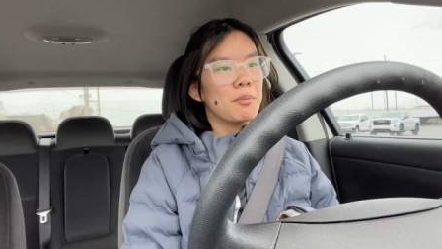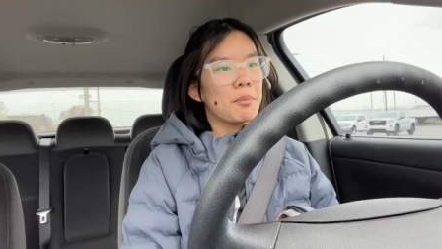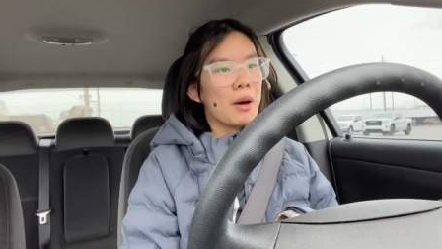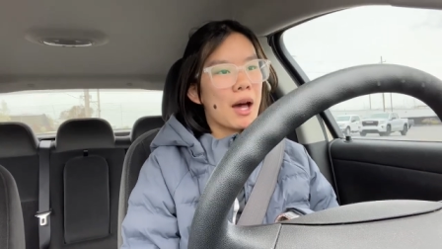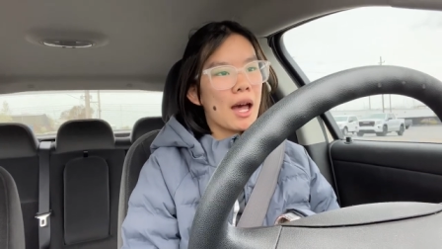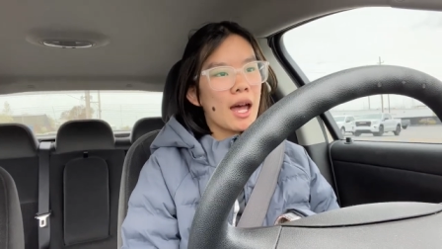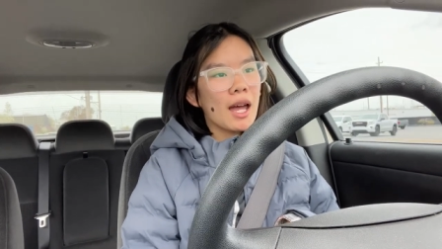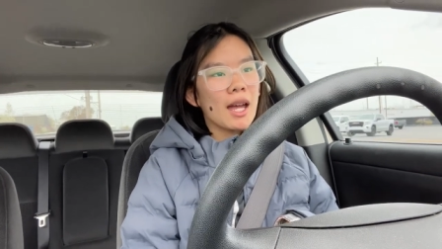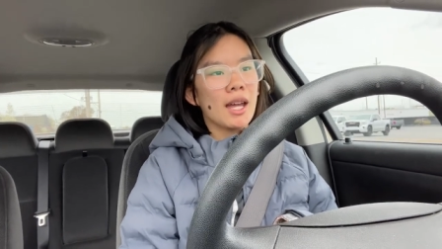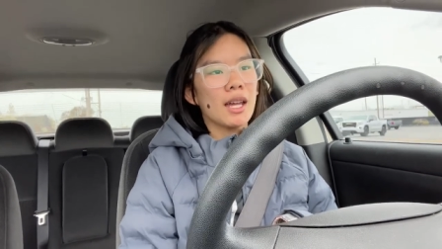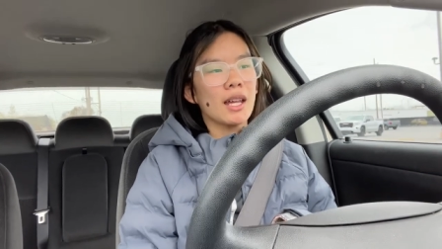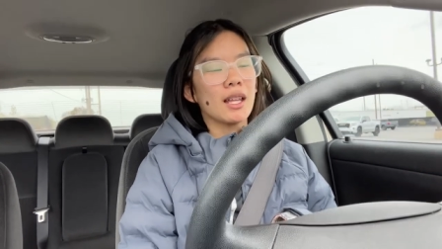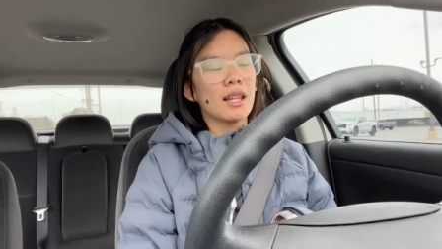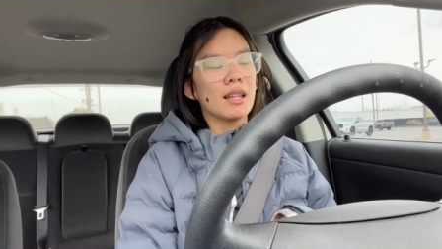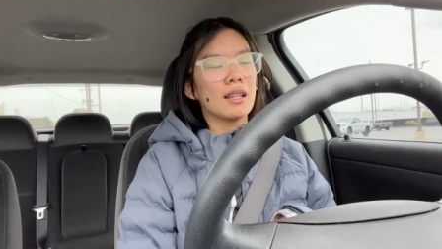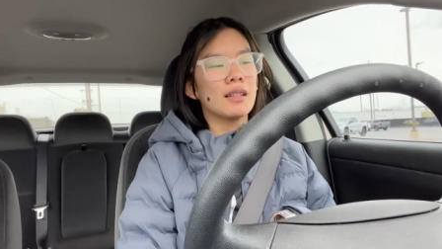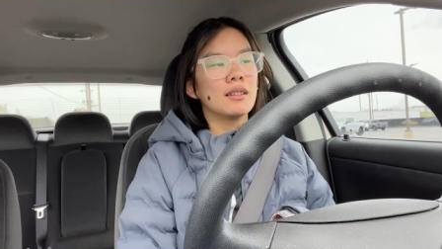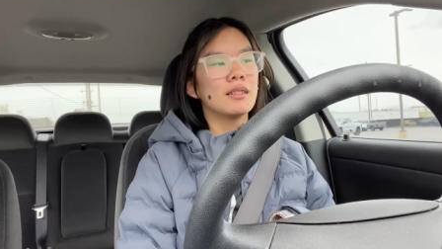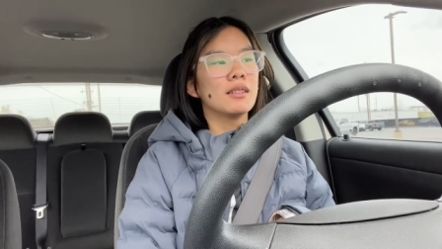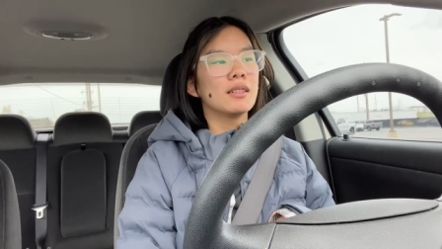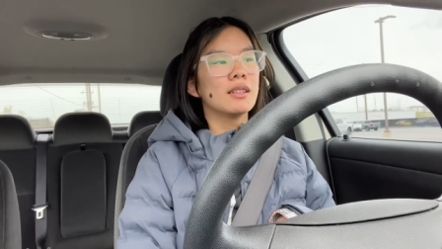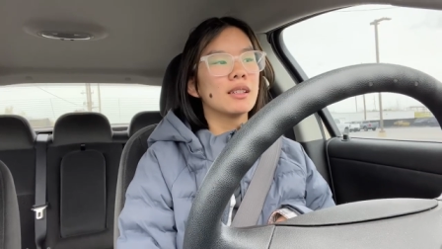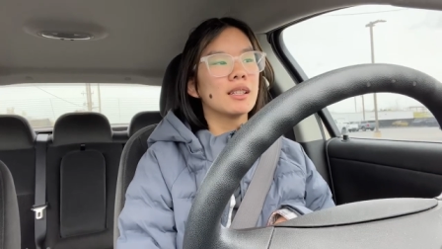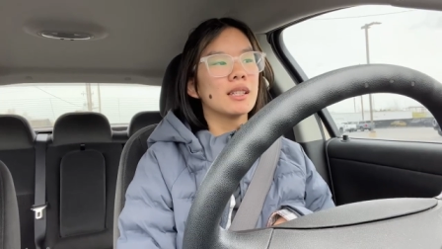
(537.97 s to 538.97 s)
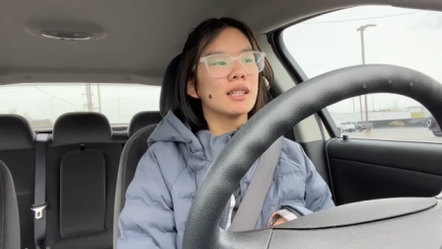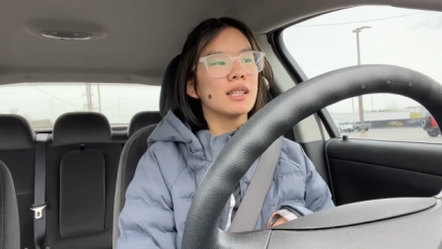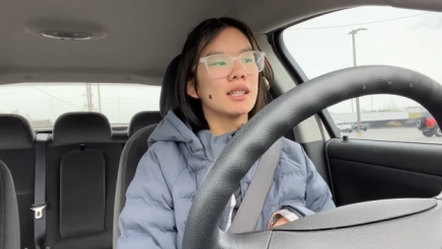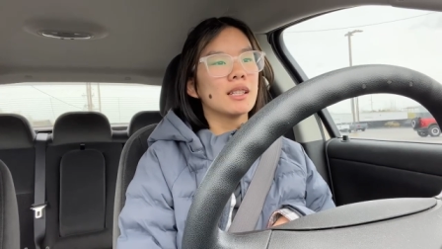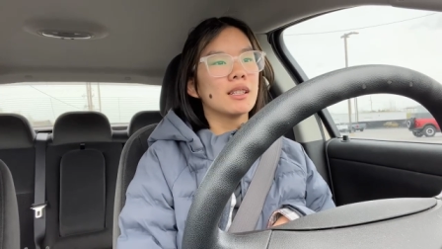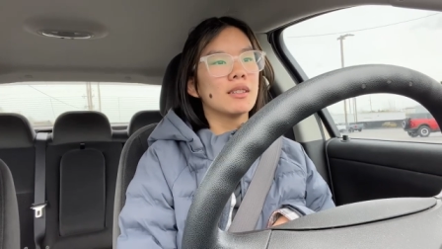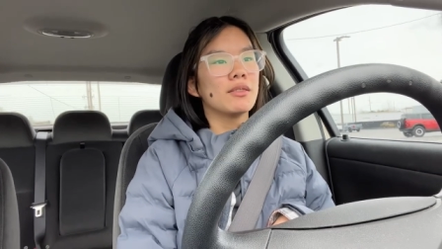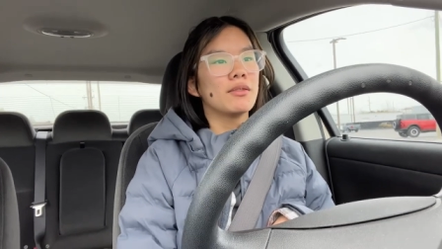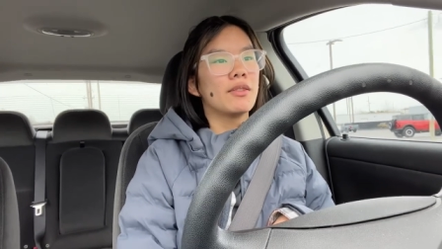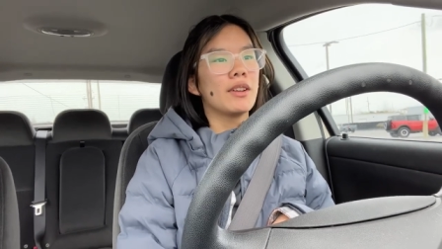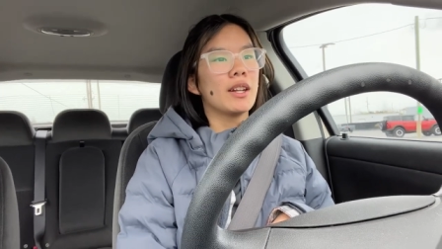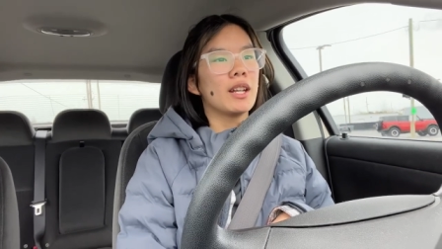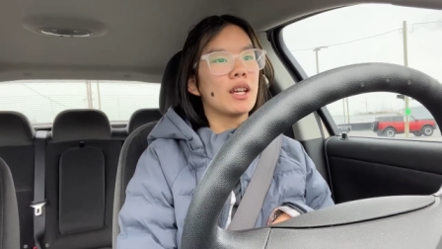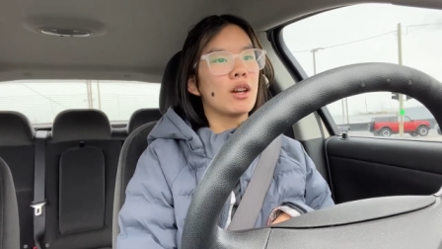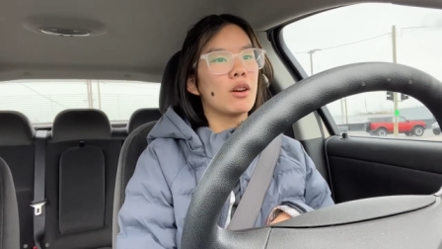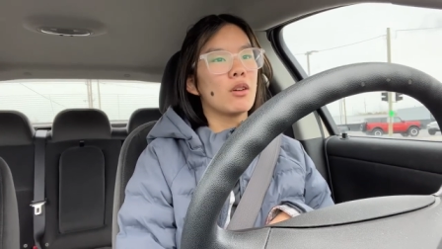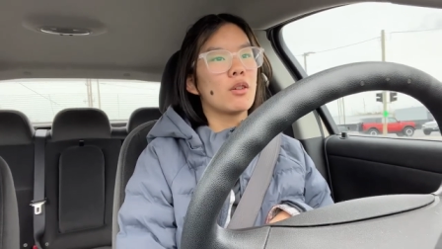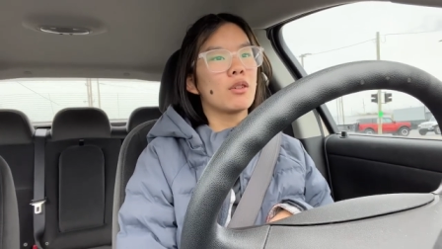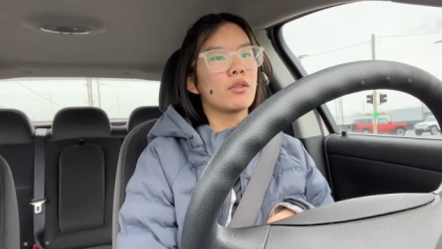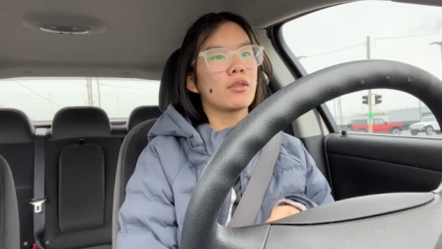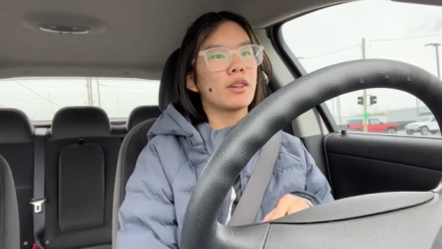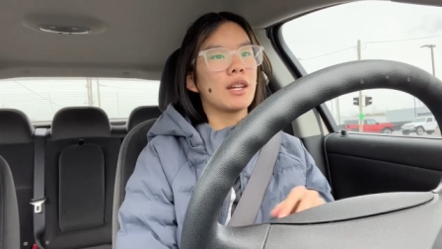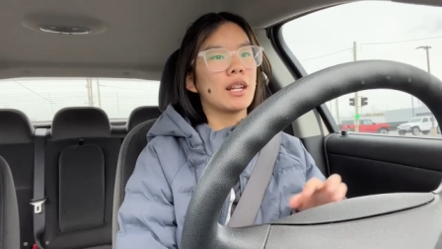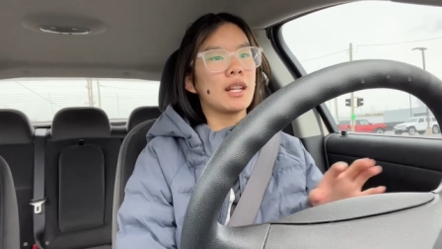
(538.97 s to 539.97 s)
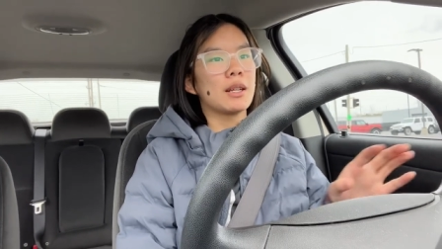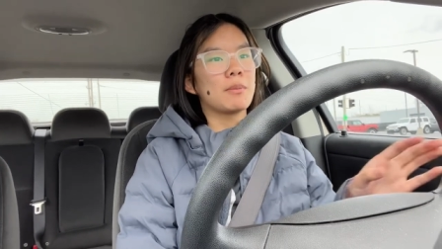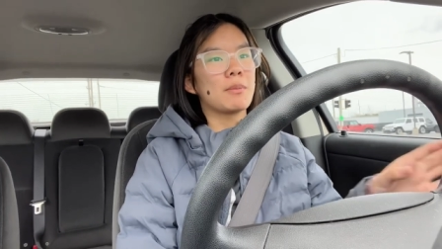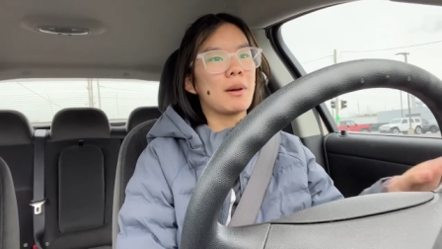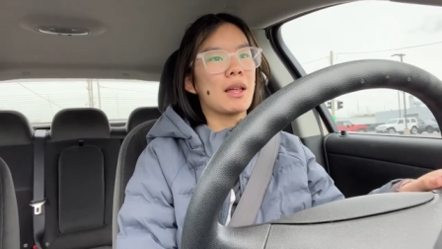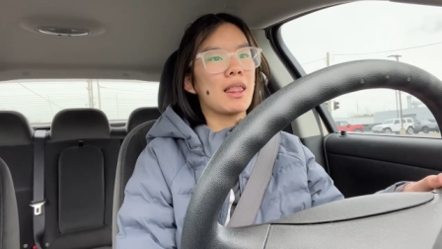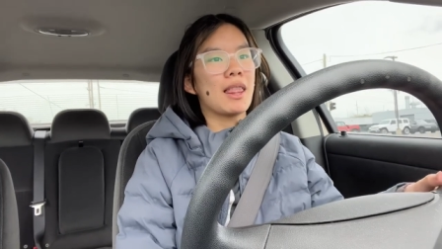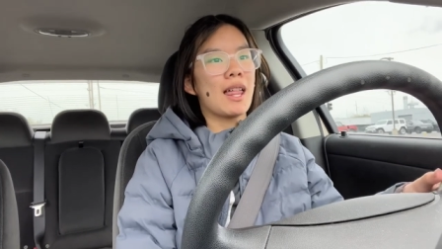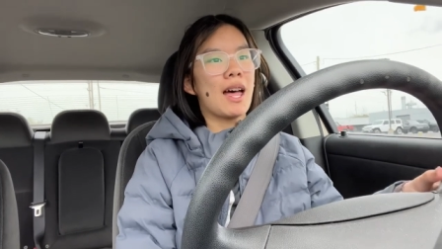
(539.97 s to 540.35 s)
my video of getting my